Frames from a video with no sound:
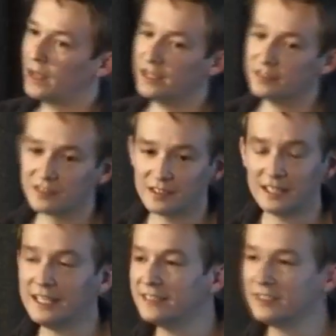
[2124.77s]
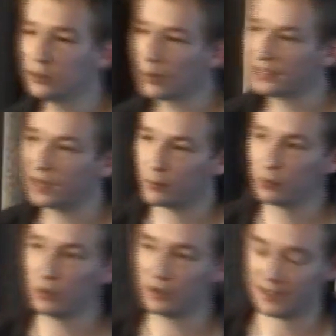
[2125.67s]
It's easy to end up
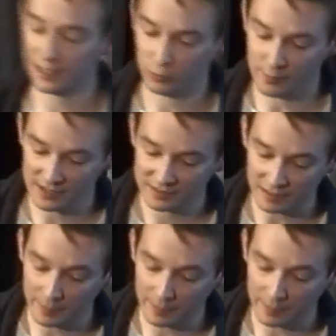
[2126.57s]
with a tangled mess,